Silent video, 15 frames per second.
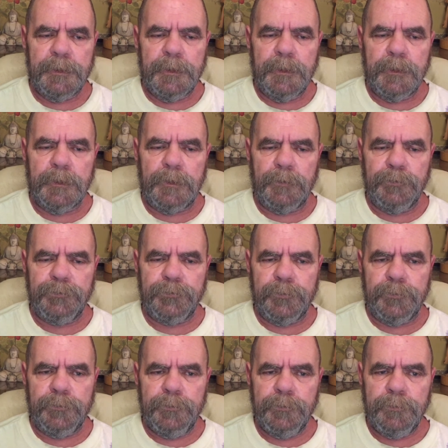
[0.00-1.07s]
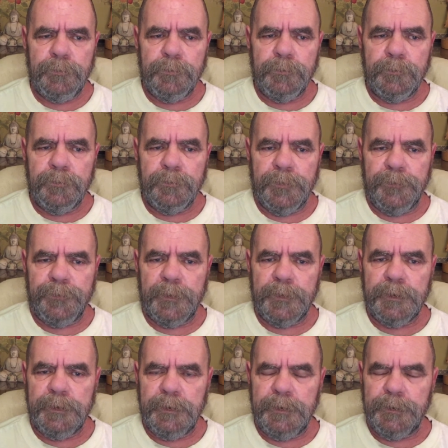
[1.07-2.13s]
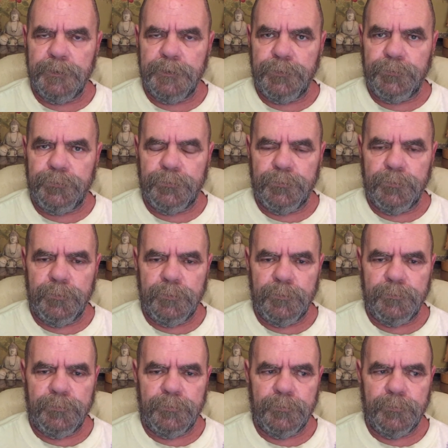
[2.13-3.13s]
and closure that they need and deserve.